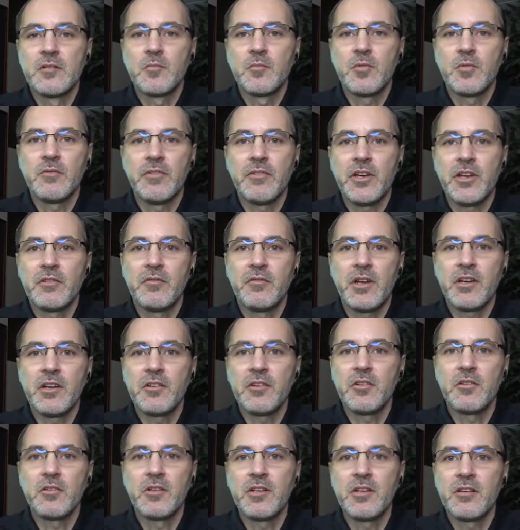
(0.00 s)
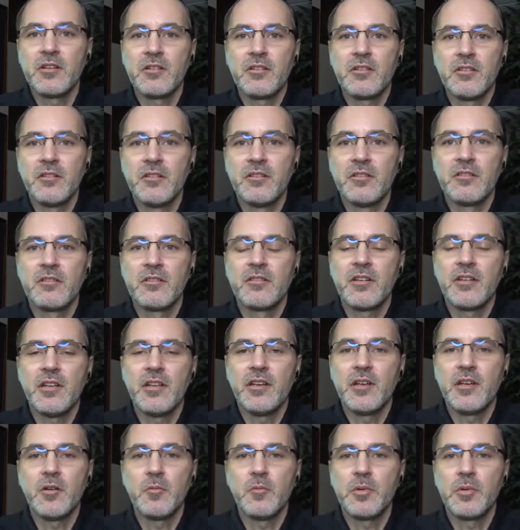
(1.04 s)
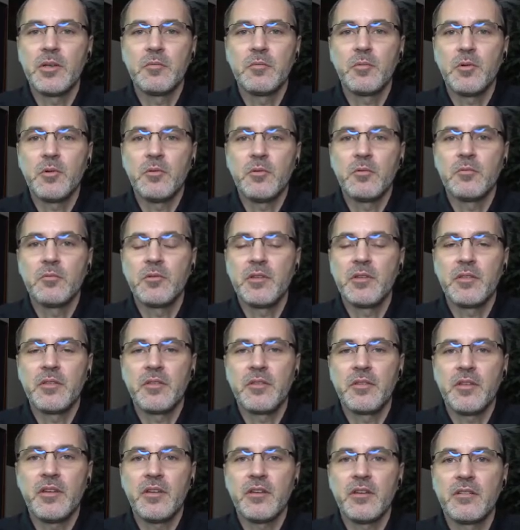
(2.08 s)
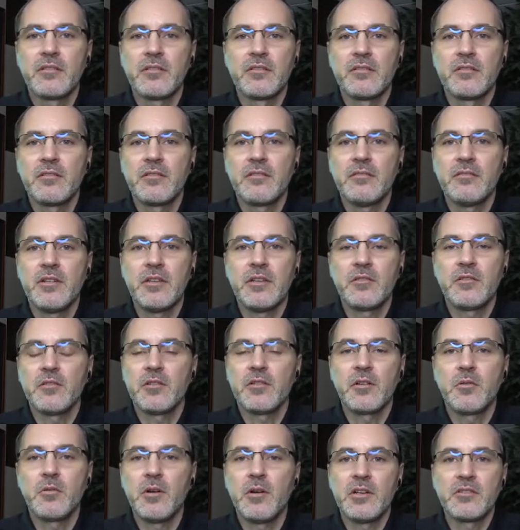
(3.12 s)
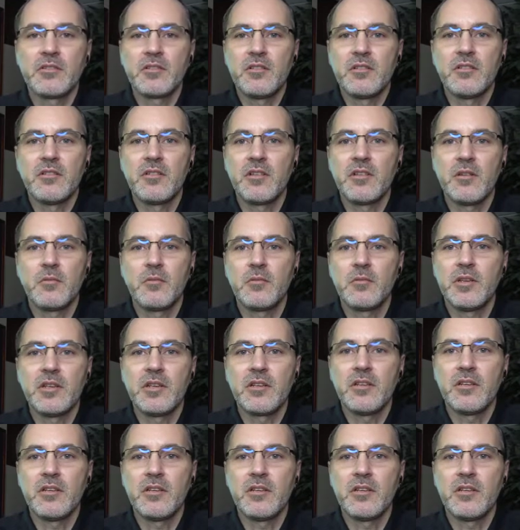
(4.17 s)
provide value here and help people with answering questions that we